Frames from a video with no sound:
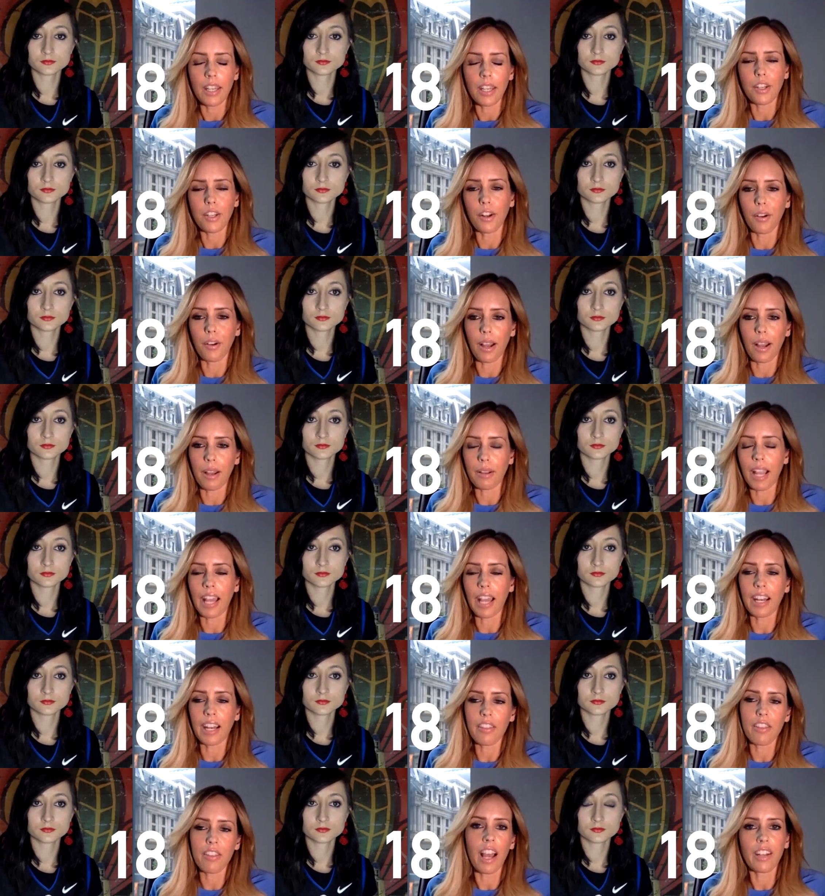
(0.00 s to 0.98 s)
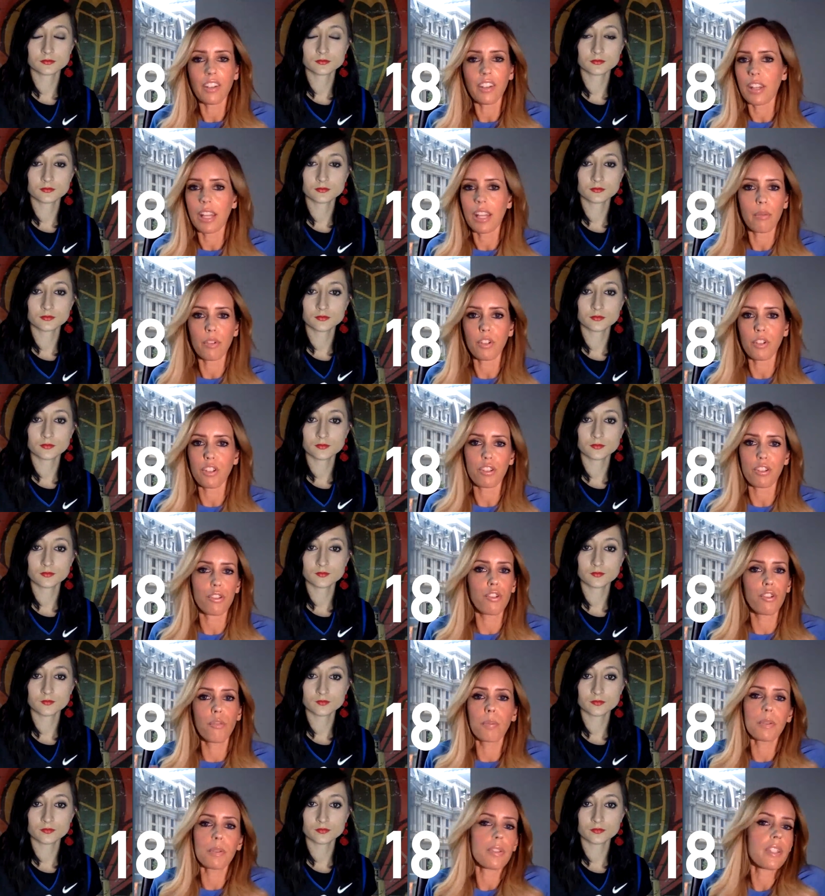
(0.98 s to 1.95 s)
Speaker 1: you know, I kind of thought that I was just
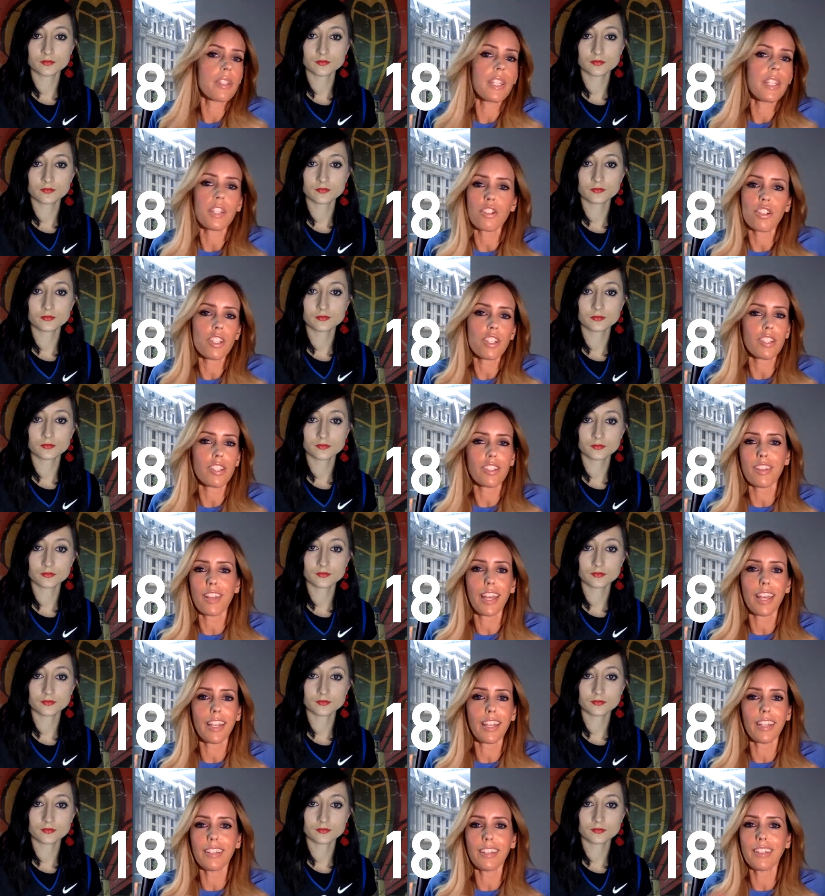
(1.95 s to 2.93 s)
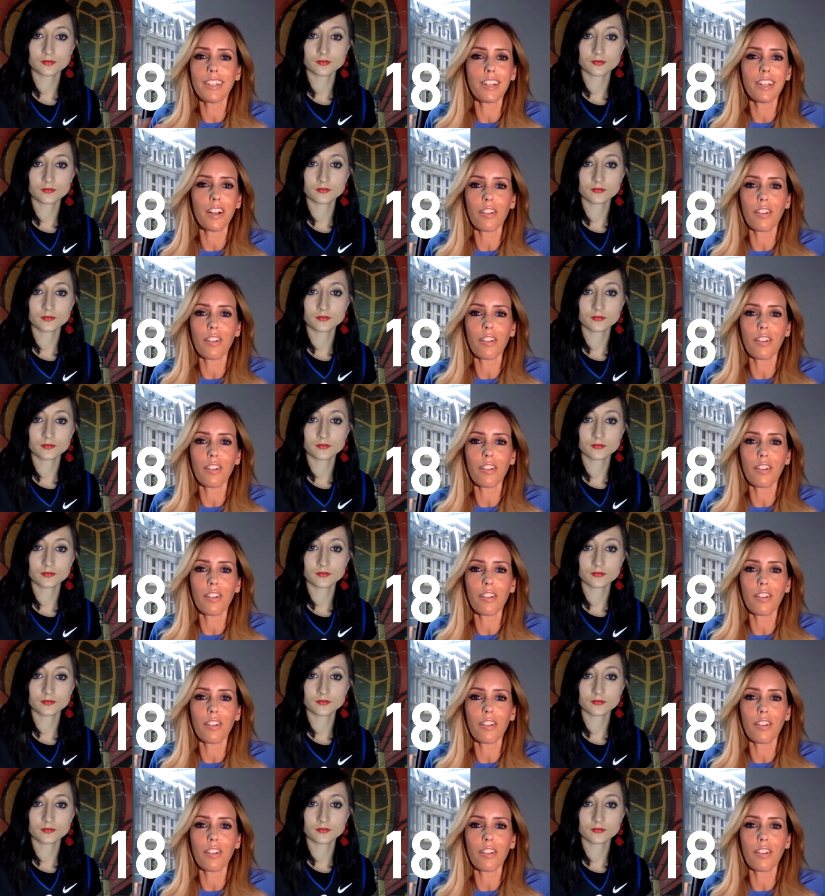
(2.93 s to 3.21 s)
superstitious that, you